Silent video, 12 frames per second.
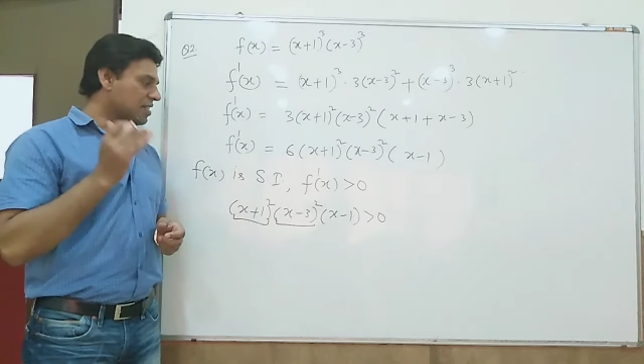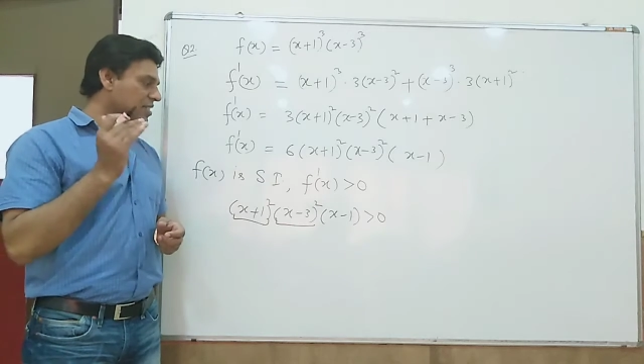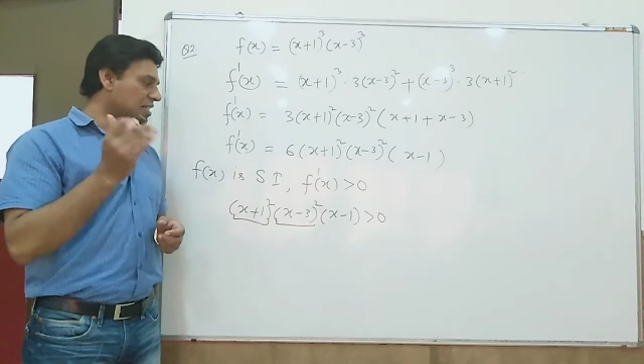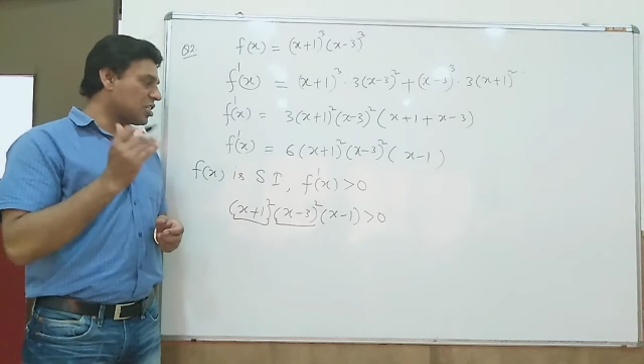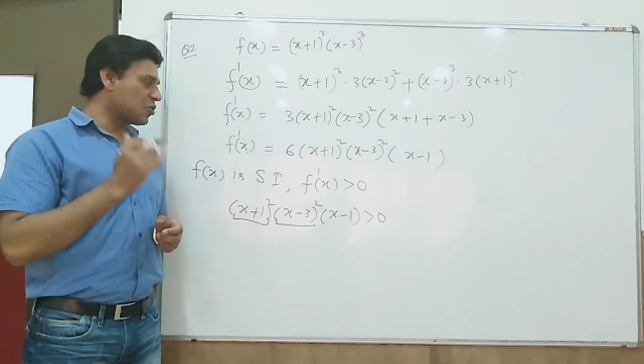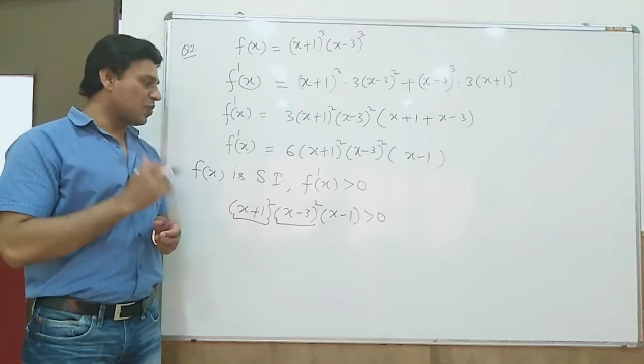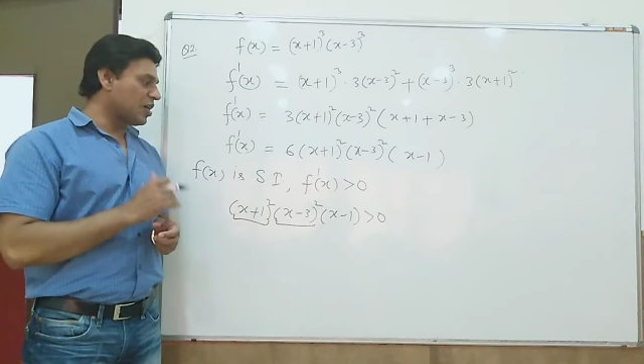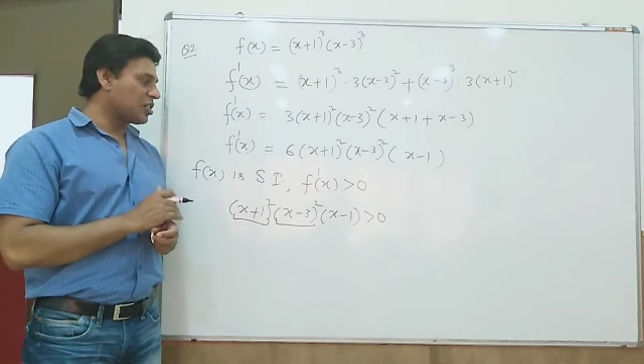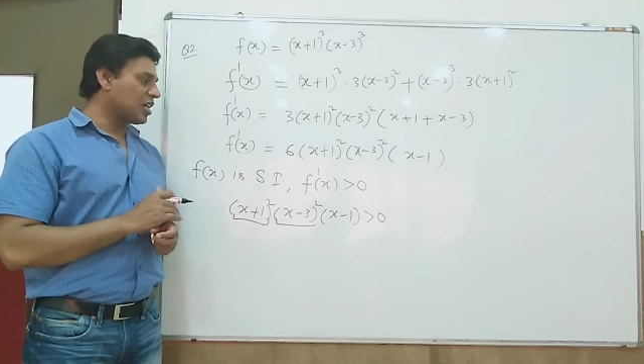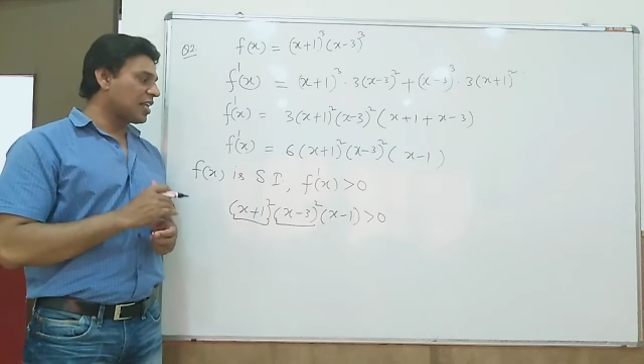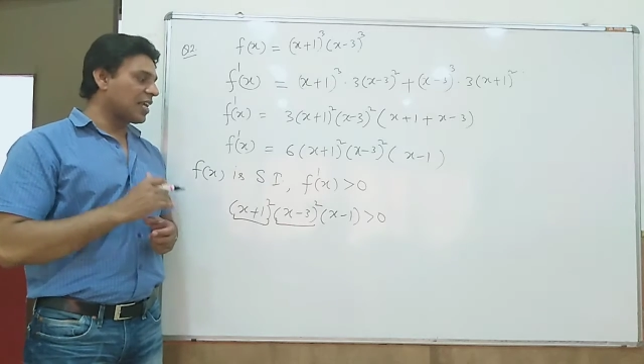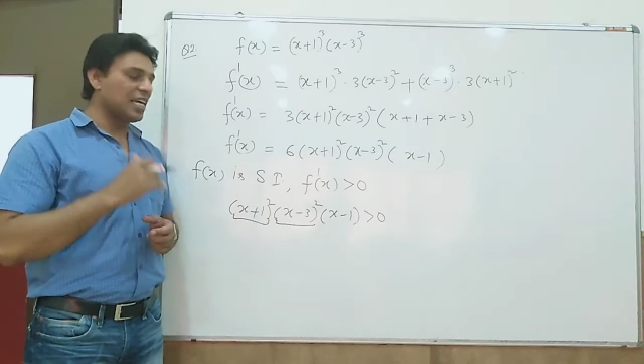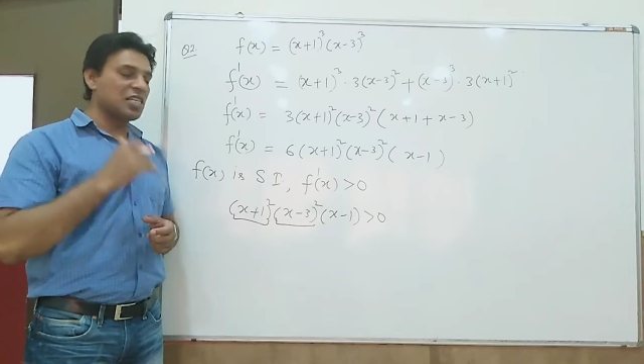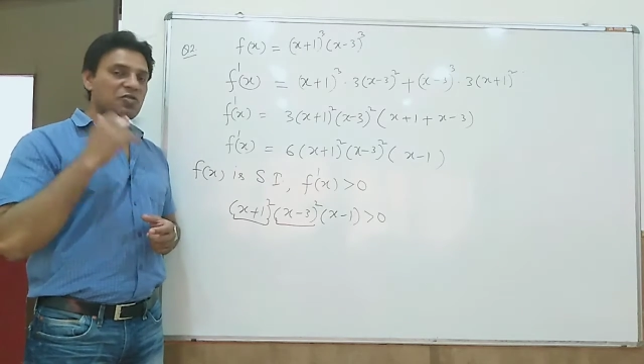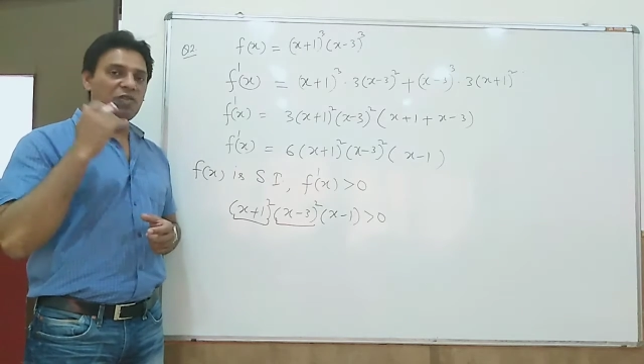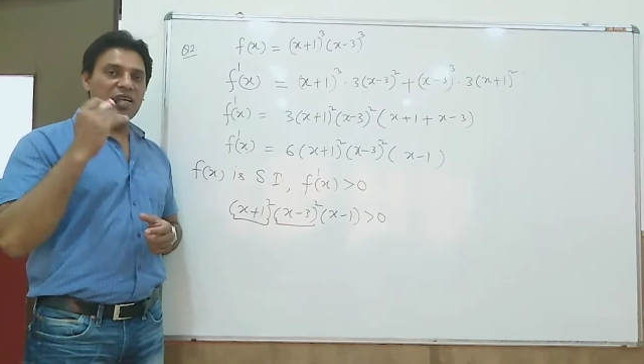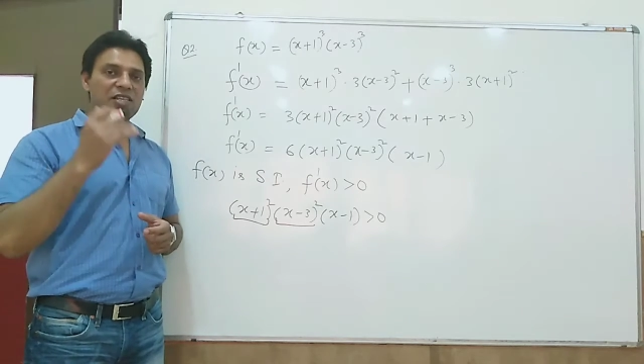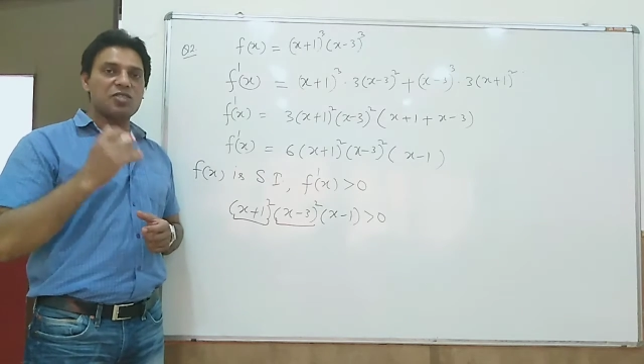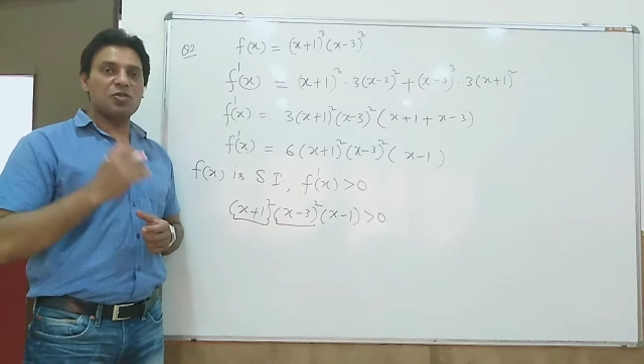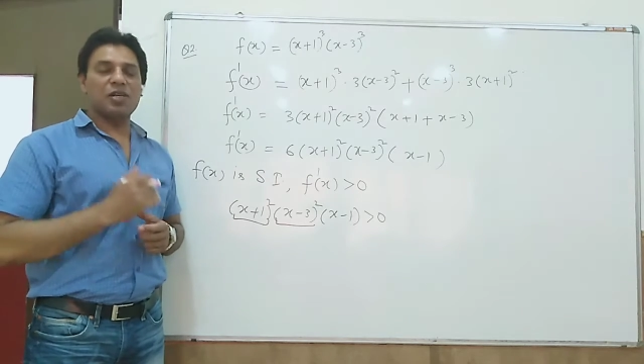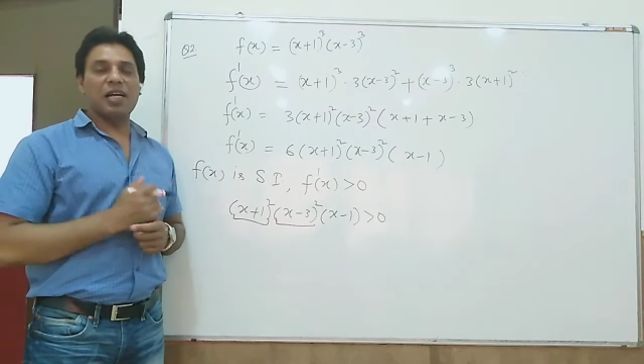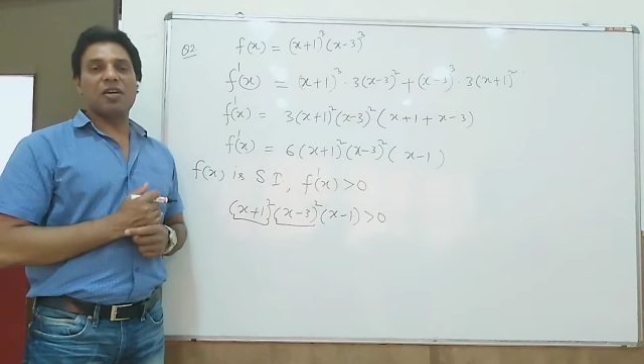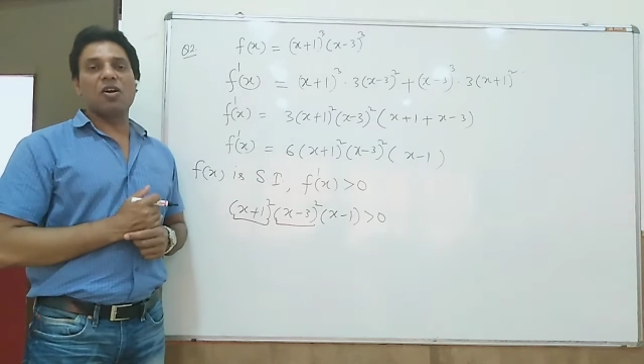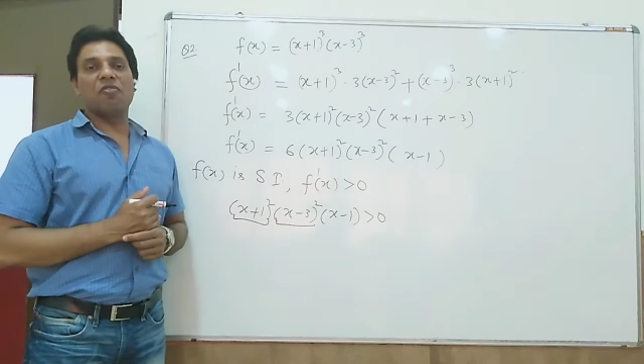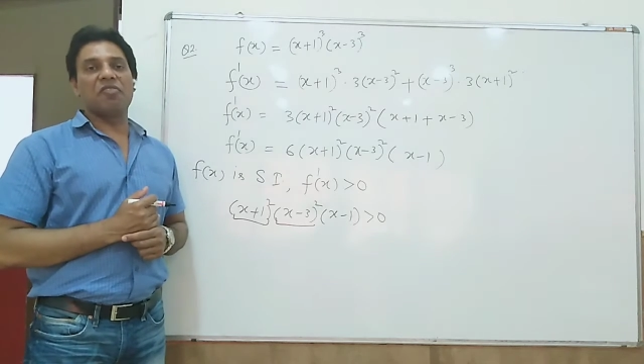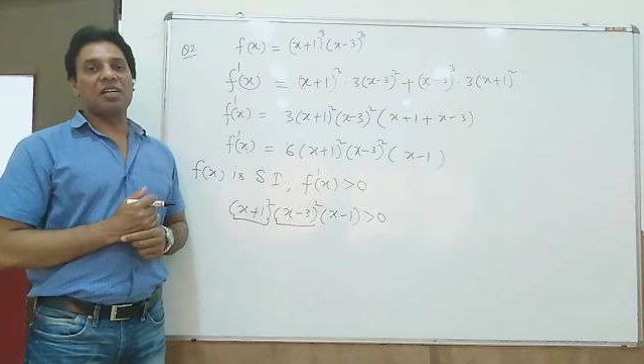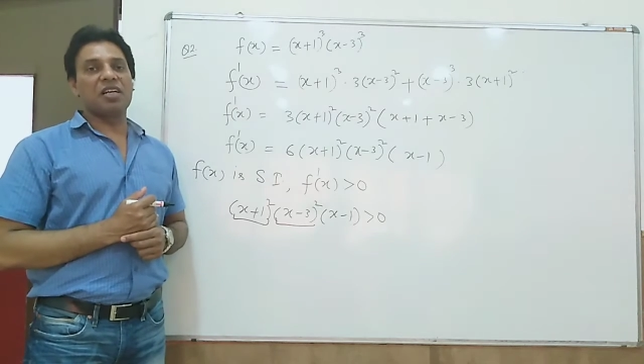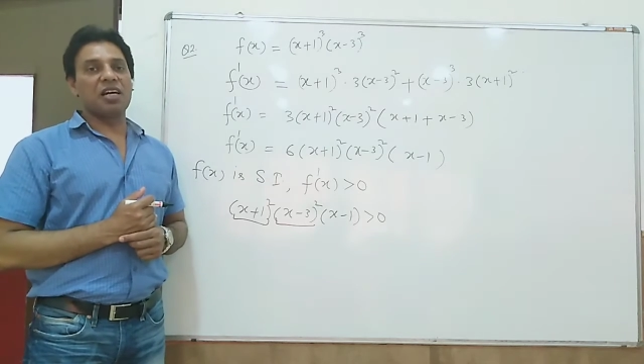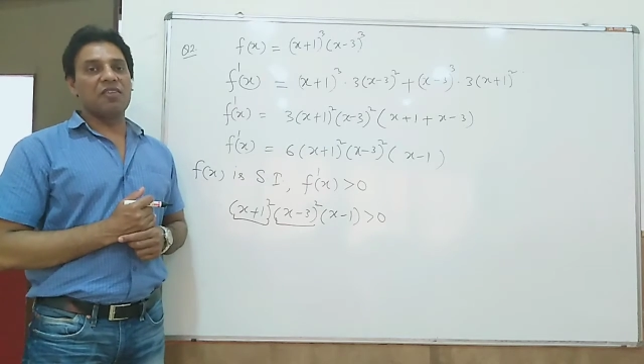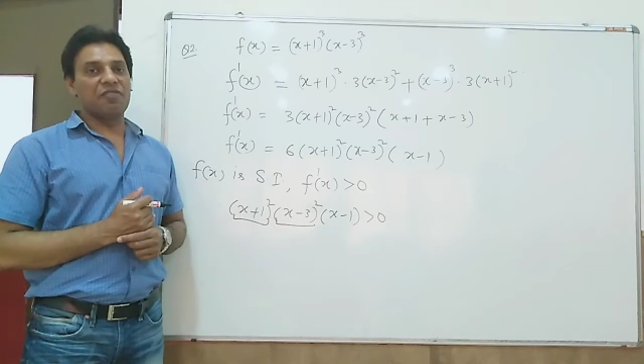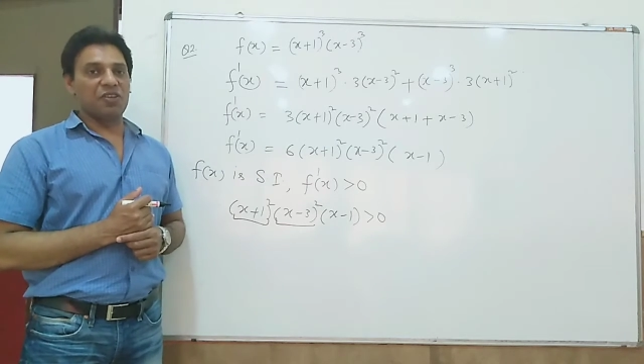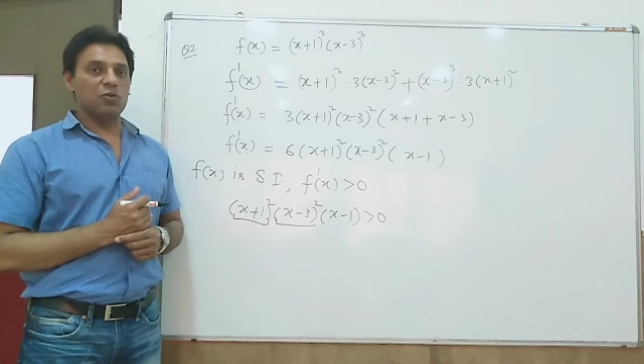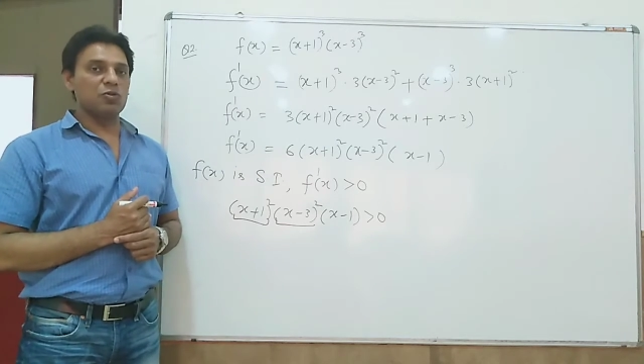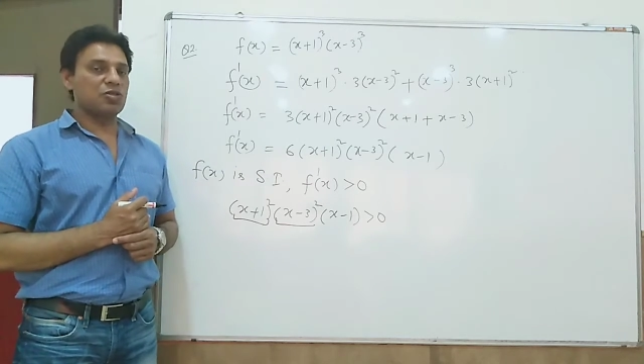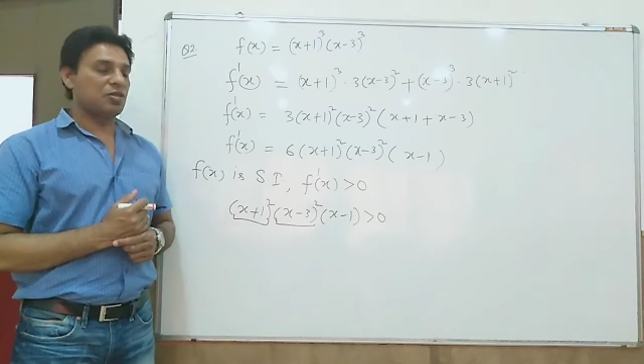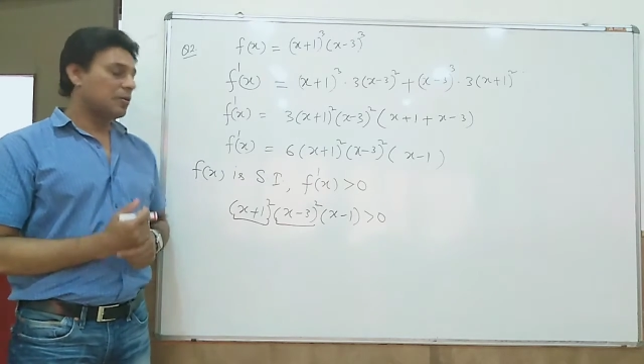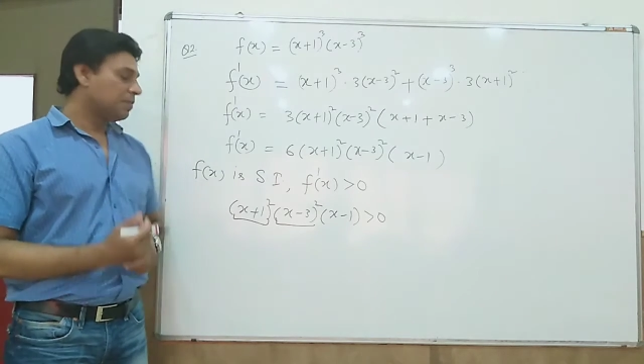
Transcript: This is a special case where students often confused,